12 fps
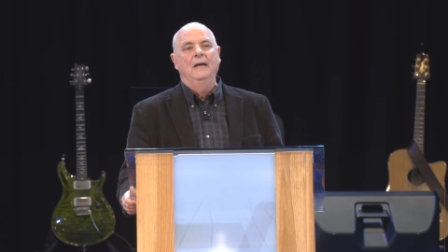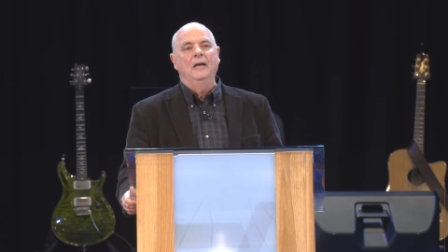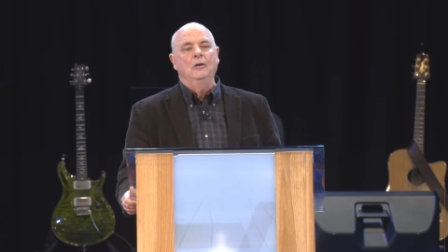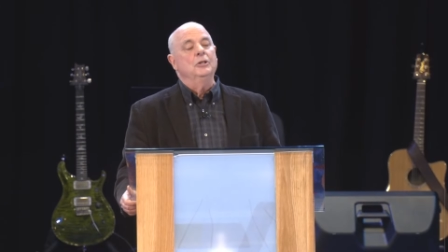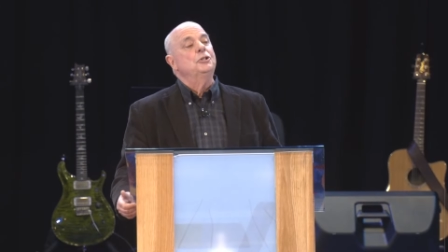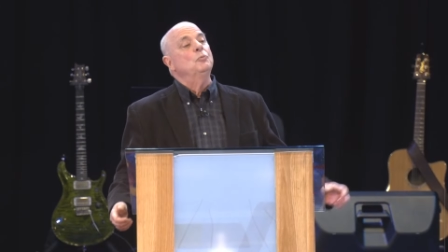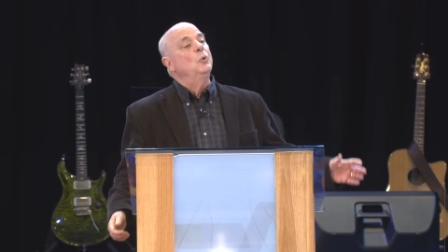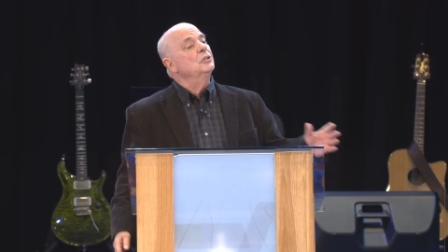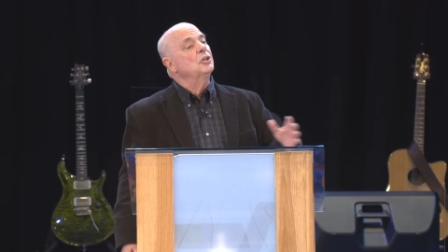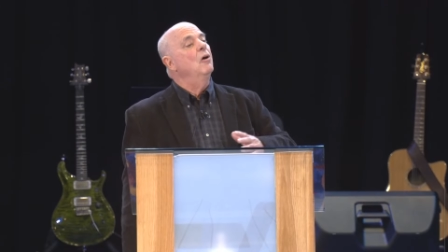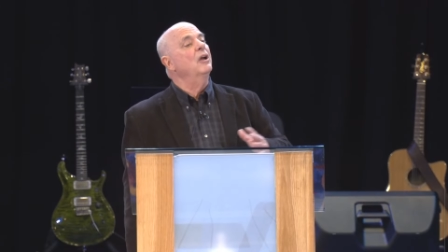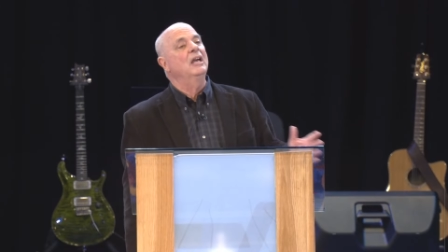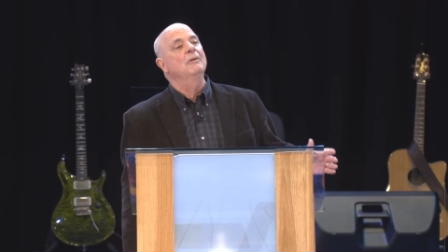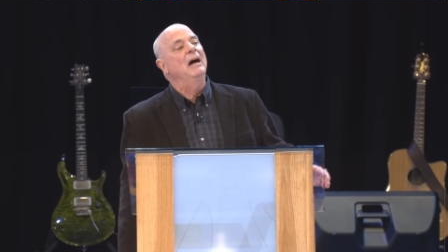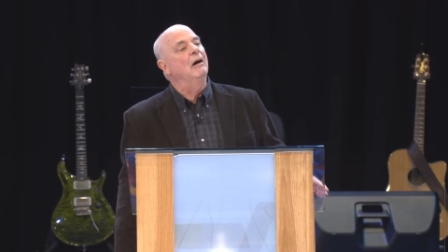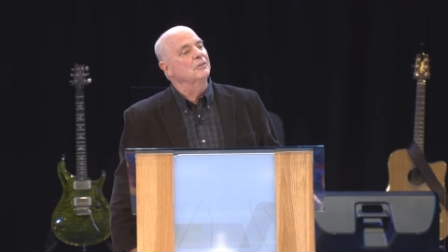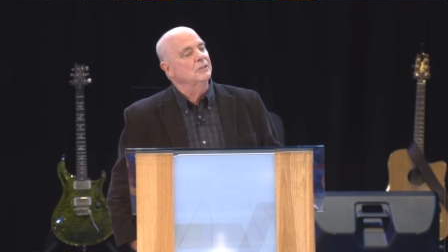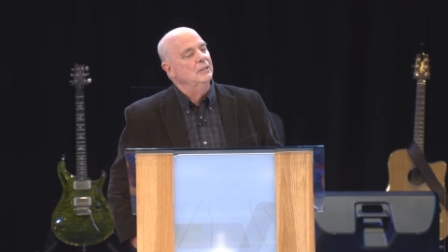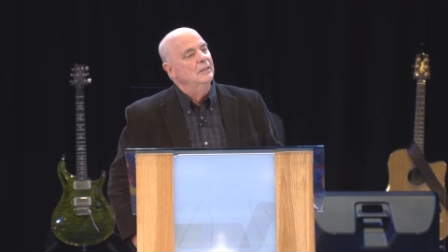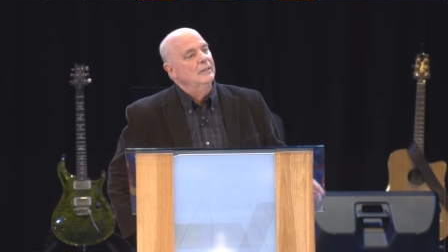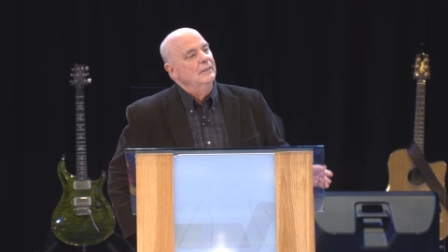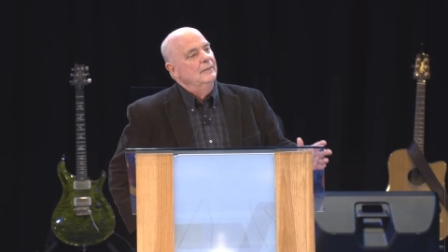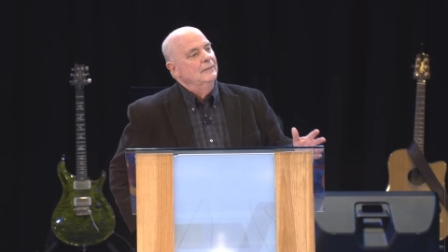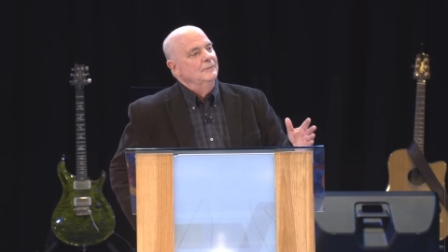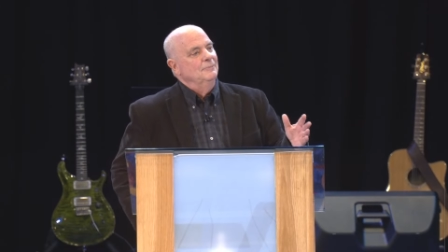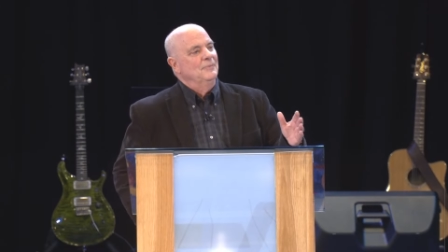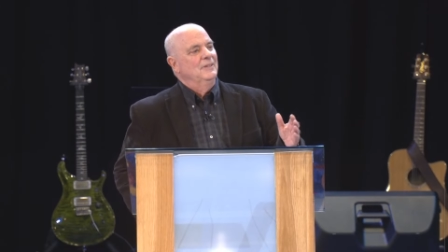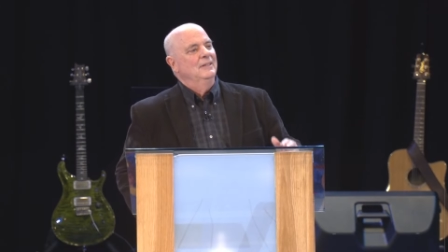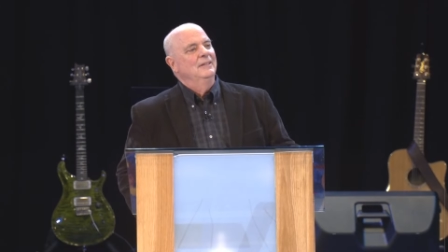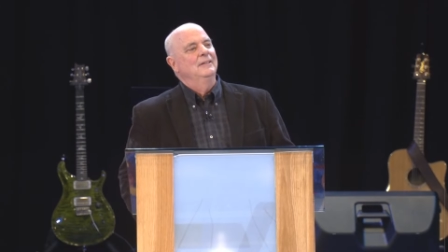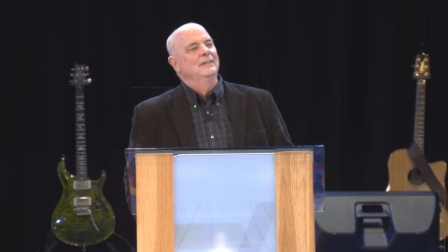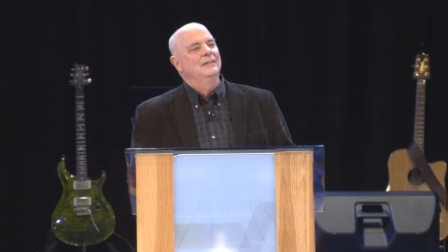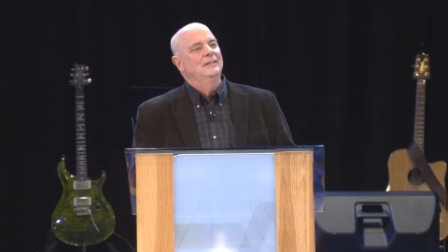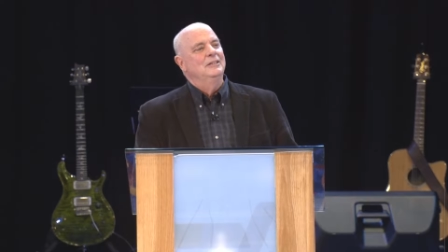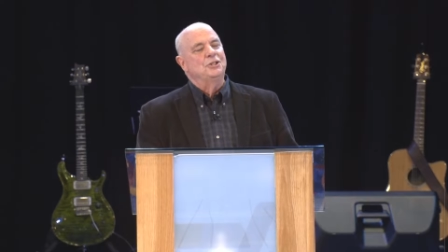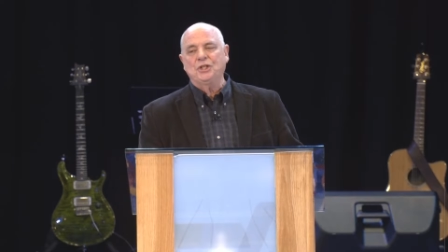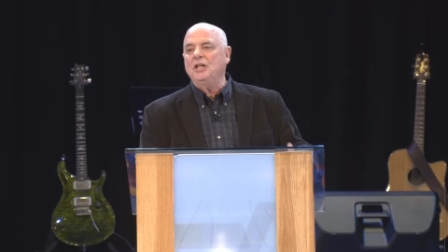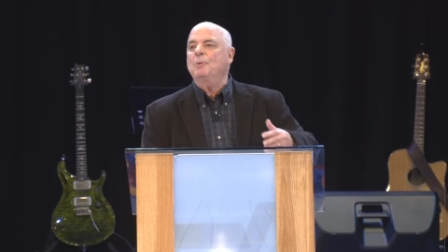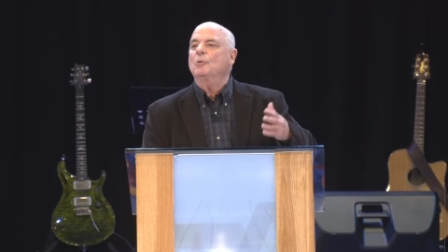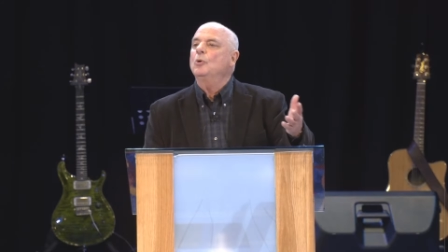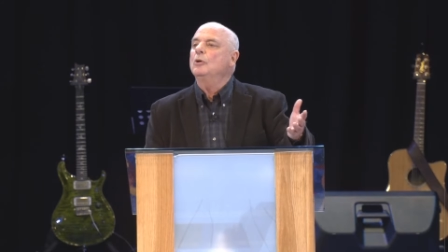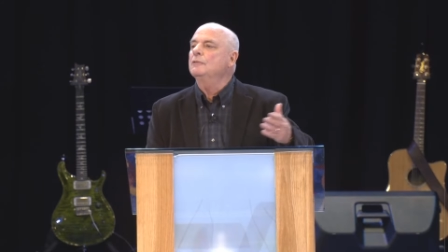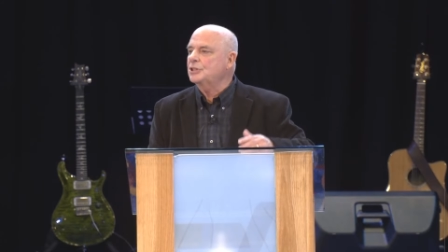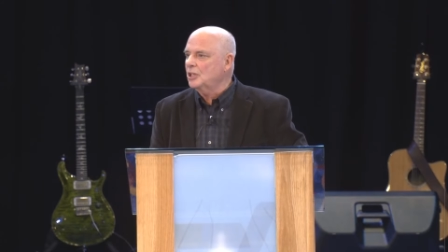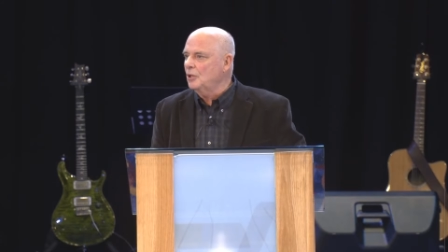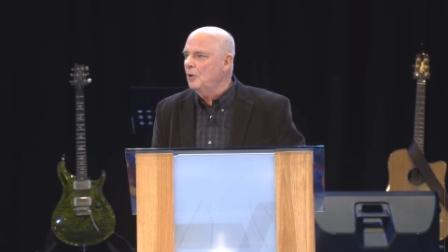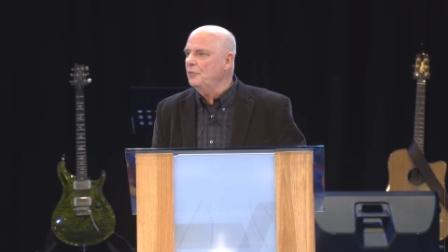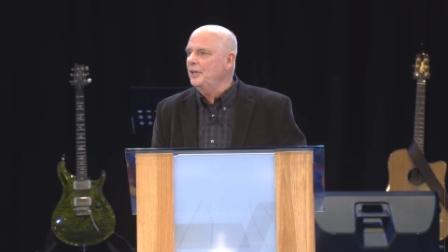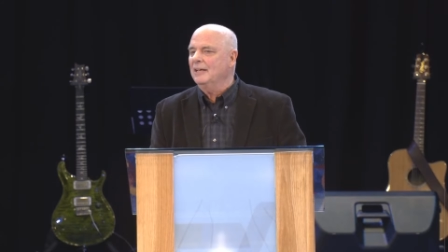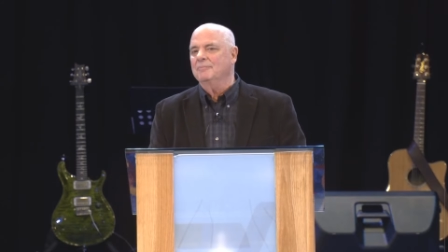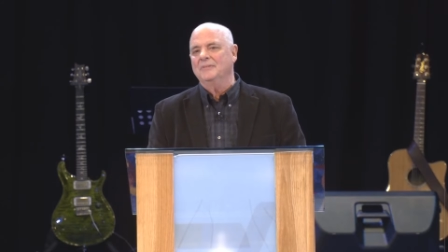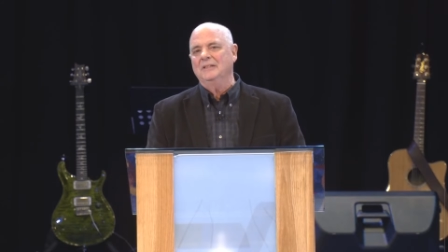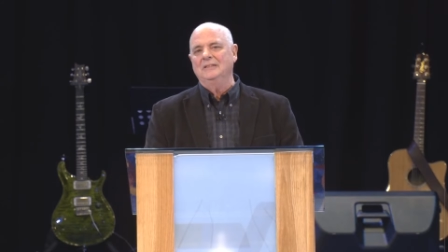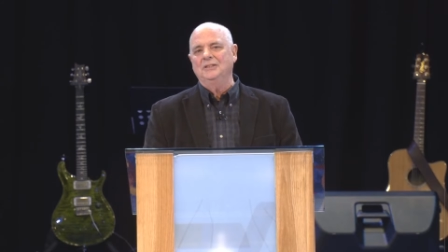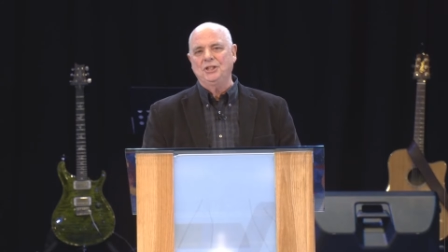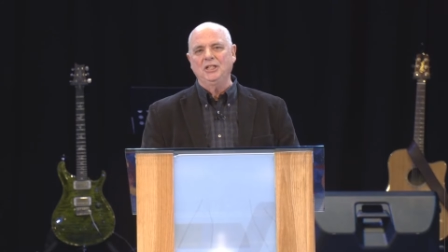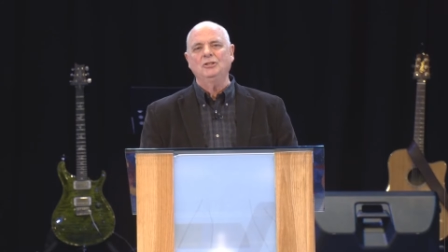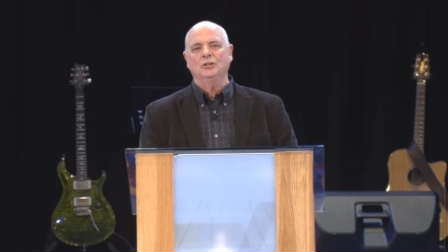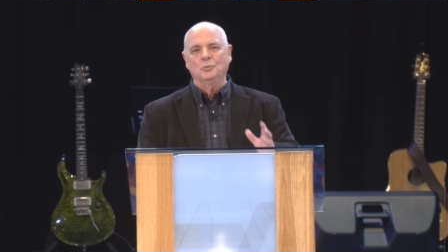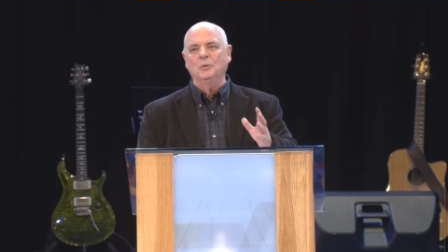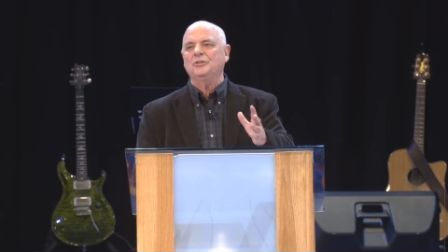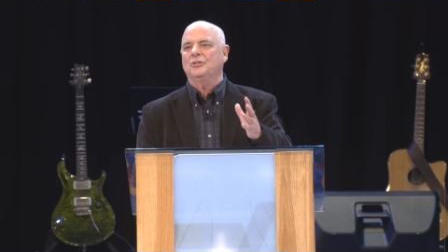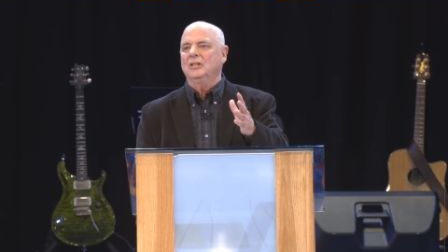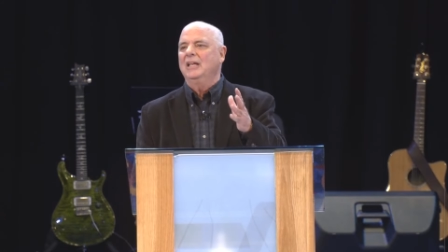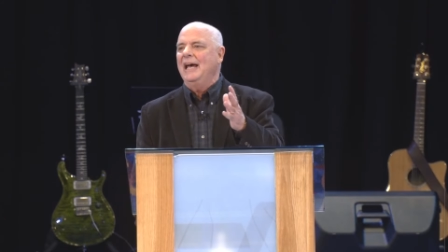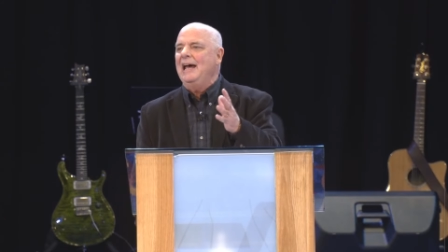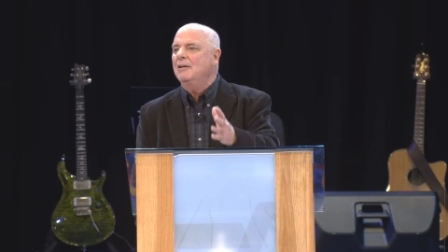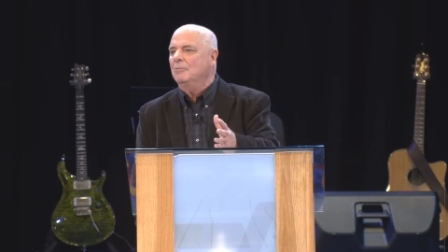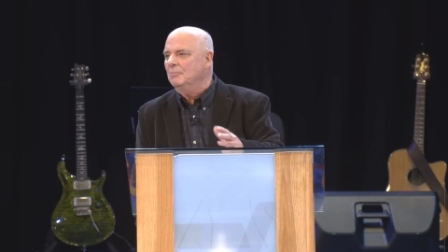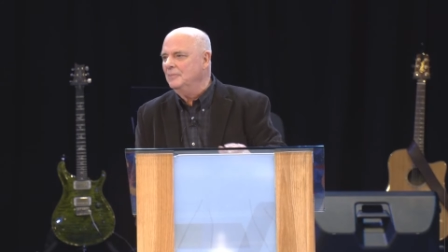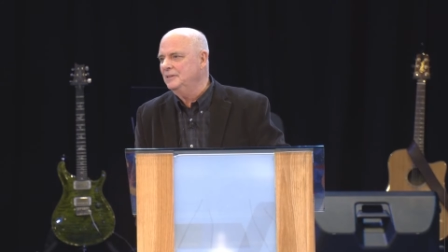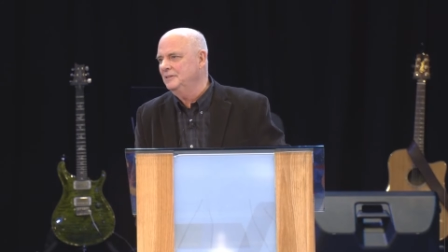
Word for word: It, we're talking about sheep and wolves' clothing. Jesus was the lamb